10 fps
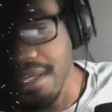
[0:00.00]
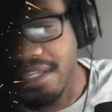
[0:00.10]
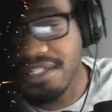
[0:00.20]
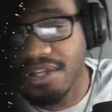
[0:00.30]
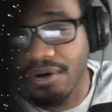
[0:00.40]

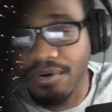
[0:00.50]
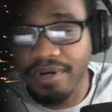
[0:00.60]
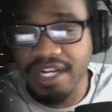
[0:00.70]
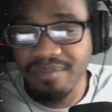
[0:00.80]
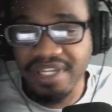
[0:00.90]
So
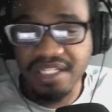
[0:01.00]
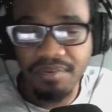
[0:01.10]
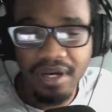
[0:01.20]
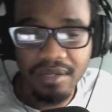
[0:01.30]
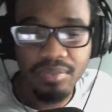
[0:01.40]
enemy
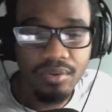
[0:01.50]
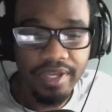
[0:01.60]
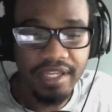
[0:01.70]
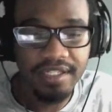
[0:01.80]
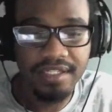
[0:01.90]
spawn
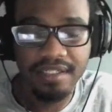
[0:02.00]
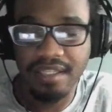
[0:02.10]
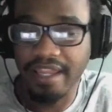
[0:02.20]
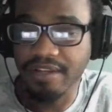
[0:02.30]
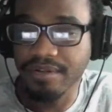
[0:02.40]
points,
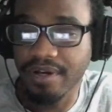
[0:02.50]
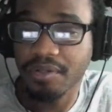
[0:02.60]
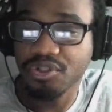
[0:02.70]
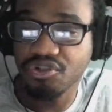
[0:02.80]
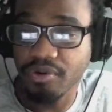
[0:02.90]
like, you know how
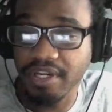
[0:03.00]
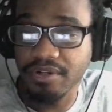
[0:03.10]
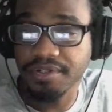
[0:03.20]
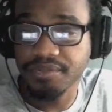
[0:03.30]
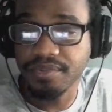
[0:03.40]

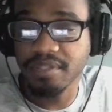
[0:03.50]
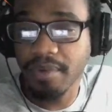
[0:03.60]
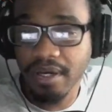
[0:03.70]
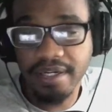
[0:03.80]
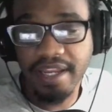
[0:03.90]
shrinkers would
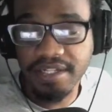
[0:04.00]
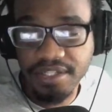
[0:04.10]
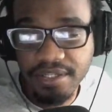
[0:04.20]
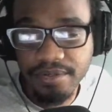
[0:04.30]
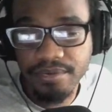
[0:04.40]
spawn next
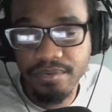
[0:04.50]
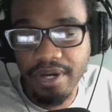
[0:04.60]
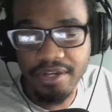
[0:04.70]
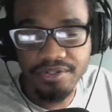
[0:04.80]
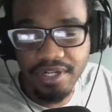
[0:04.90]
to you
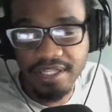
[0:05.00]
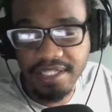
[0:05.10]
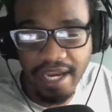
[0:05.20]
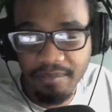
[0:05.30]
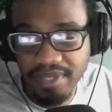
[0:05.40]
while you're trying to
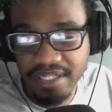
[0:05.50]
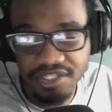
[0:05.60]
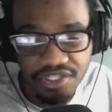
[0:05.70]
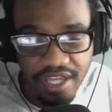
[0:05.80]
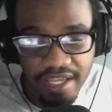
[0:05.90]
type in the
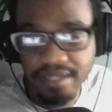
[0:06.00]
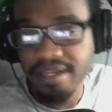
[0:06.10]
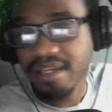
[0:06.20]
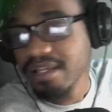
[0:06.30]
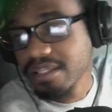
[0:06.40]
shit,
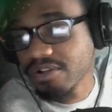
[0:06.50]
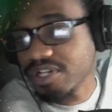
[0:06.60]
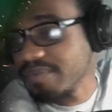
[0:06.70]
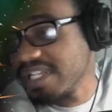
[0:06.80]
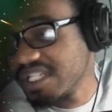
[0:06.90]
they're
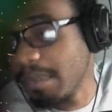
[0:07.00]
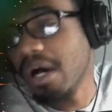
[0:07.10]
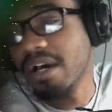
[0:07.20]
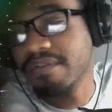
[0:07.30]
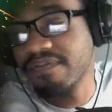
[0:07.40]
gonna be
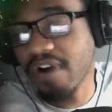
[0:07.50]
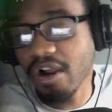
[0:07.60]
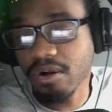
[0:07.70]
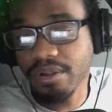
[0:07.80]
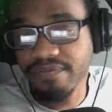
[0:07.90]
spawned
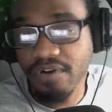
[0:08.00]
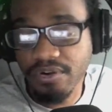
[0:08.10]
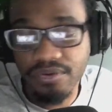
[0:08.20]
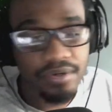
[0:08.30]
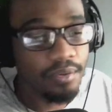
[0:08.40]

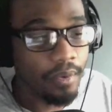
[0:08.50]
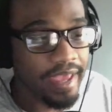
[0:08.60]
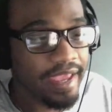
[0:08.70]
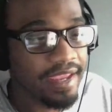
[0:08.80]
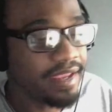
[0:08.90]
farther
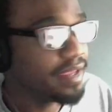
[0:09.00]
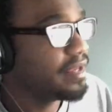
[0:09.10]
away